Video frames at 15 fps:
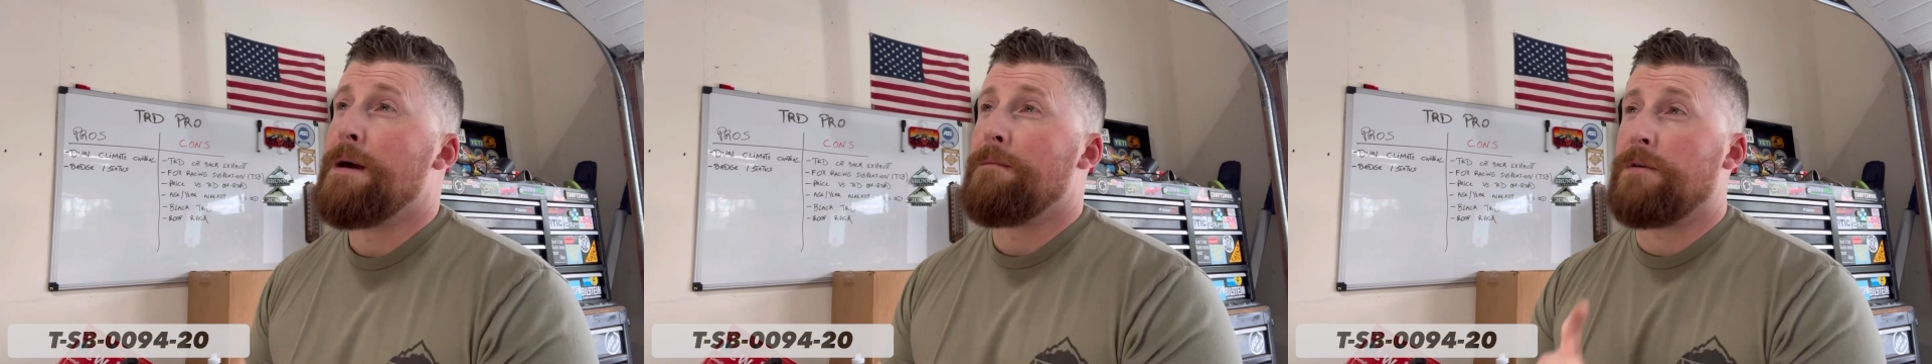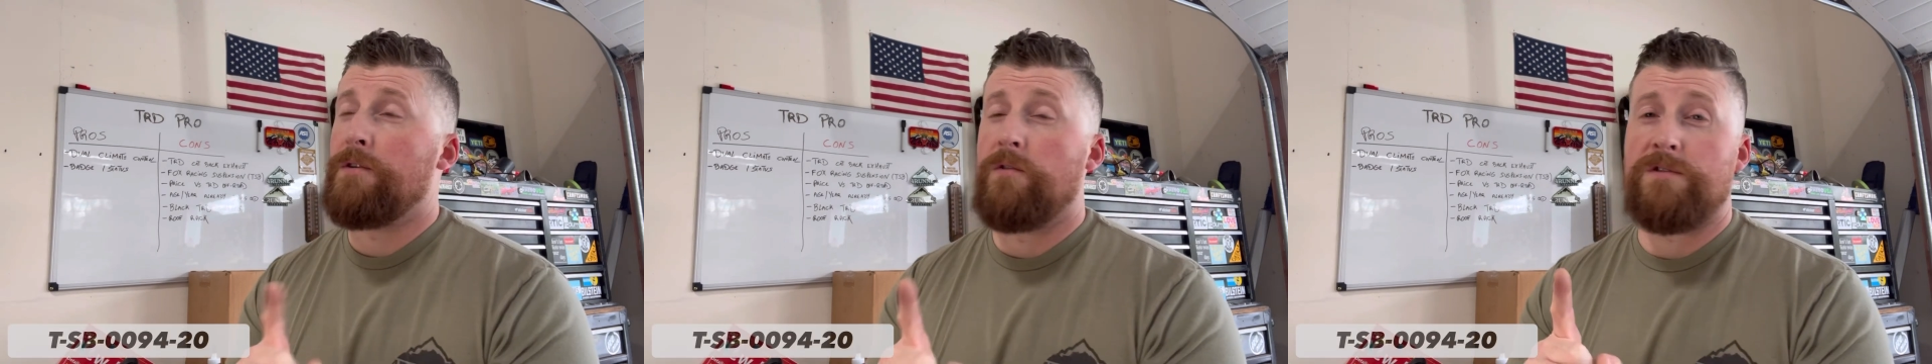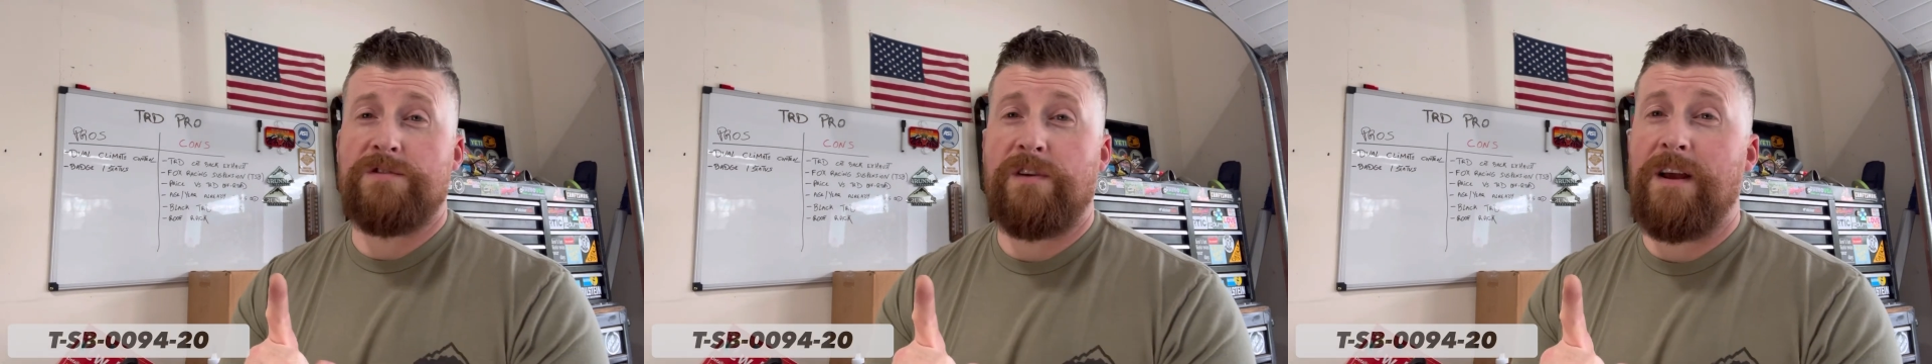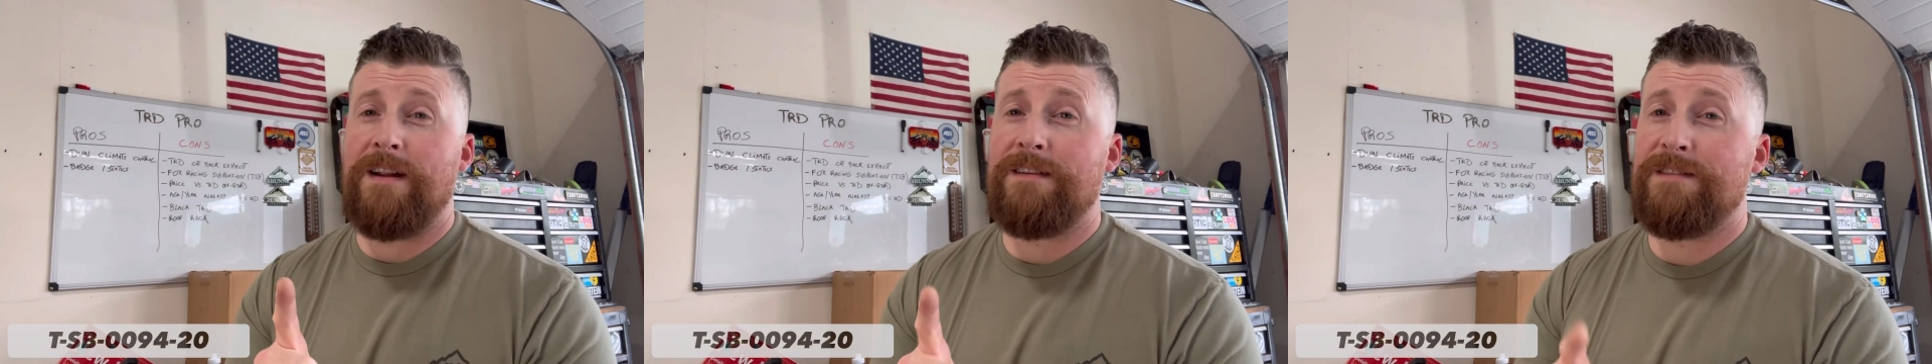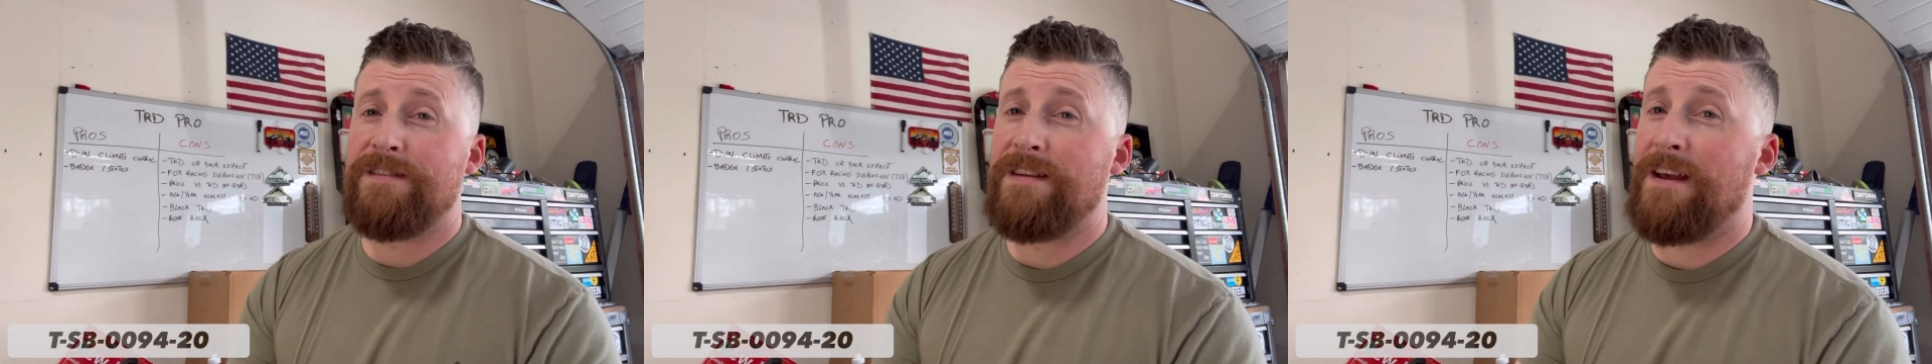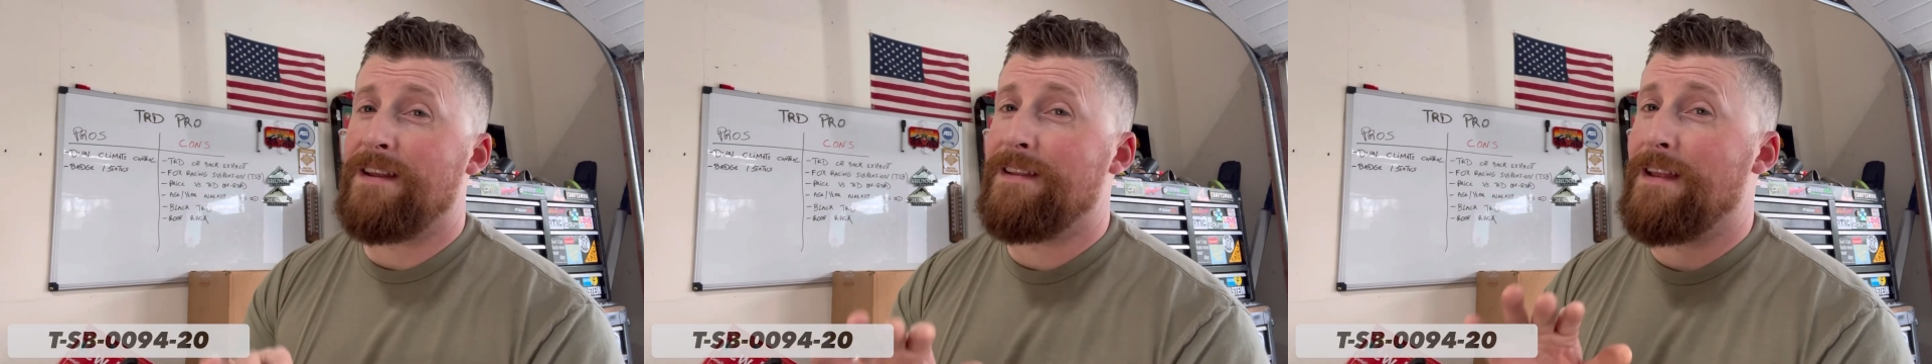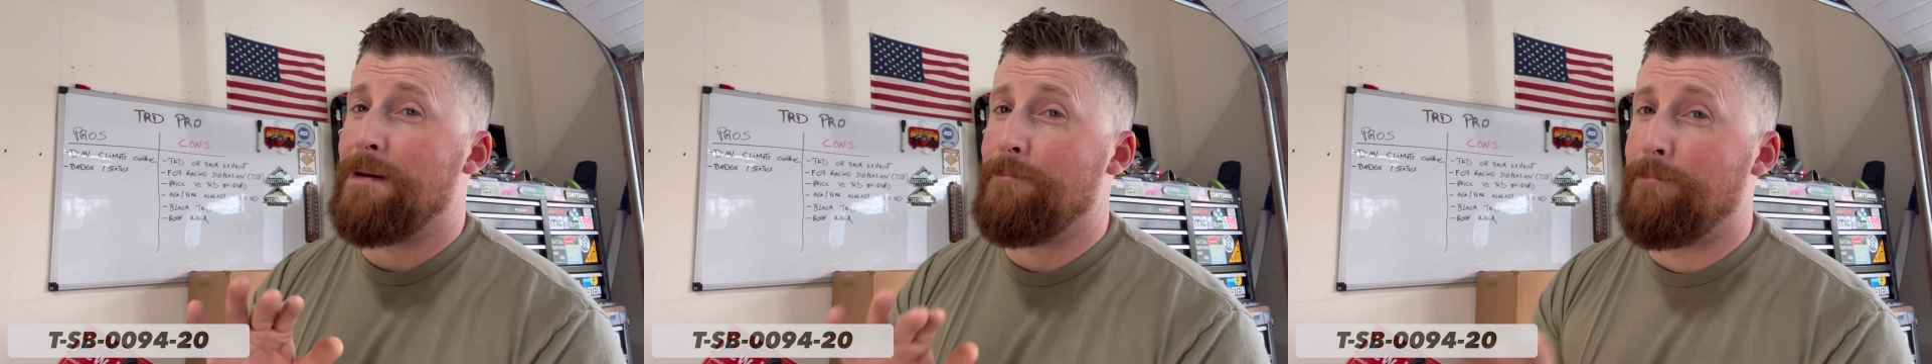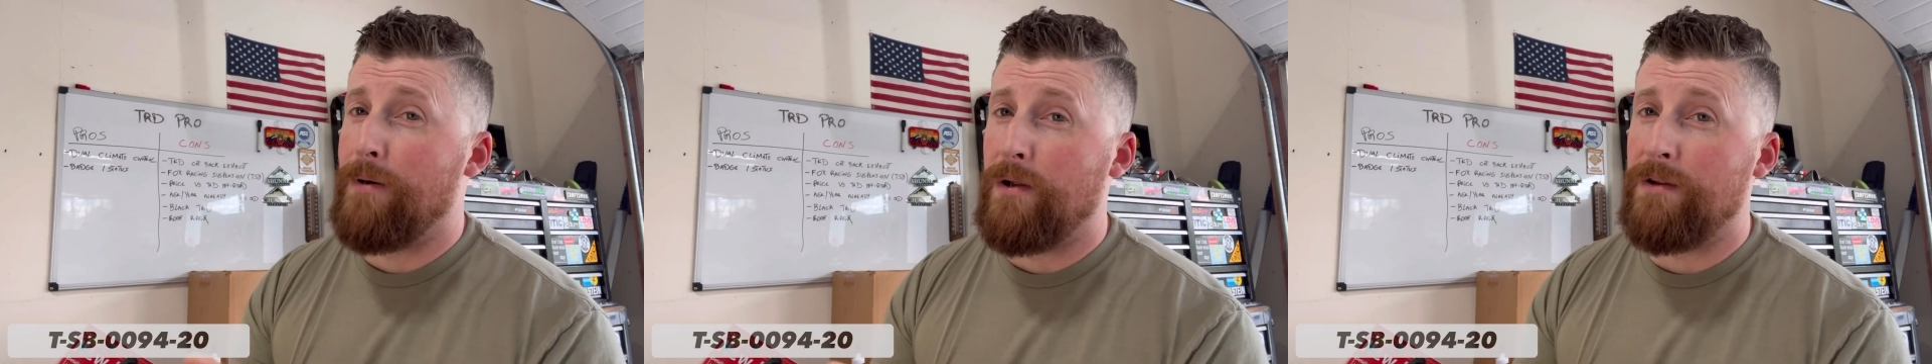But you also got to understand
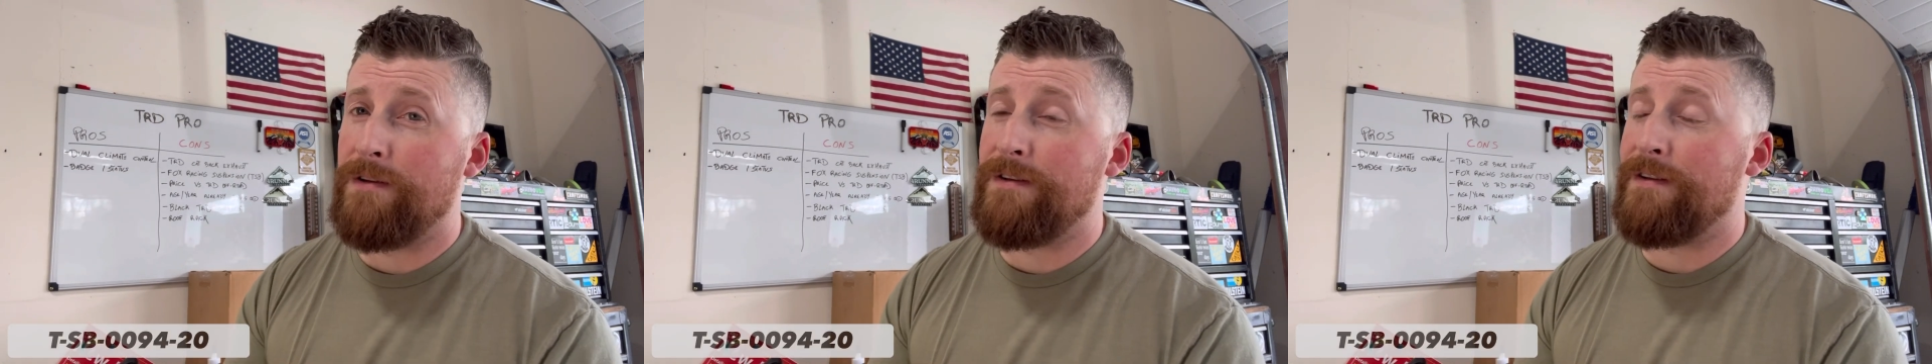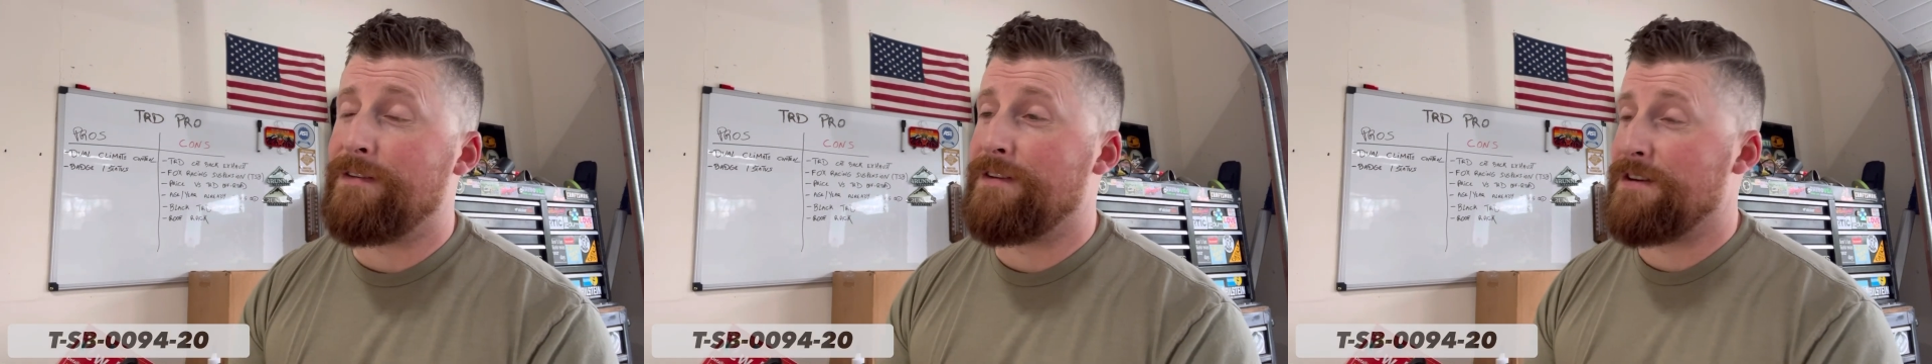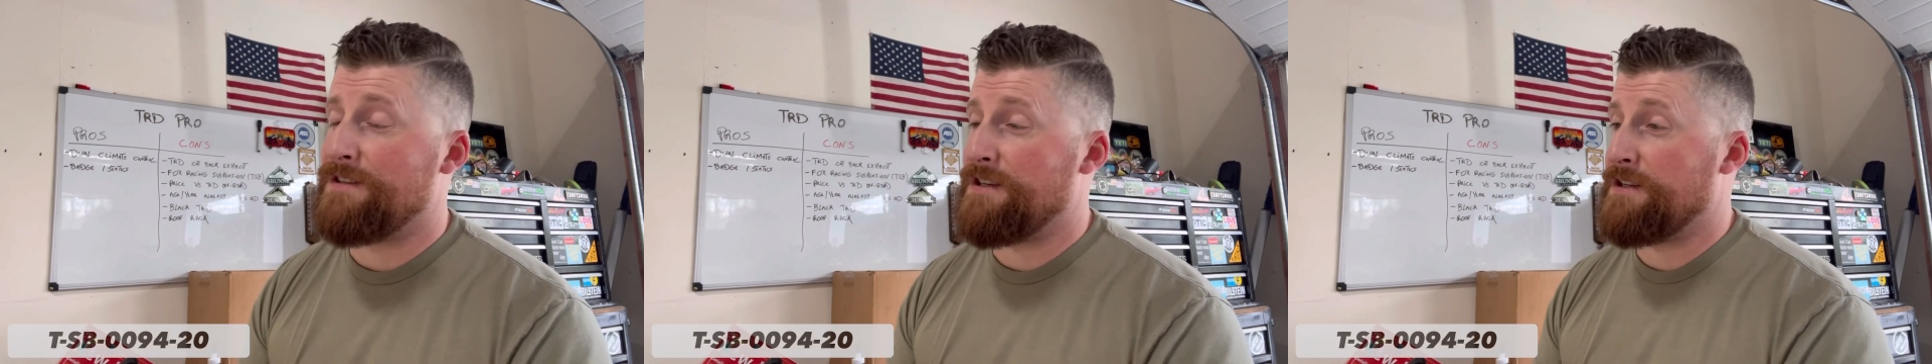that bulletin does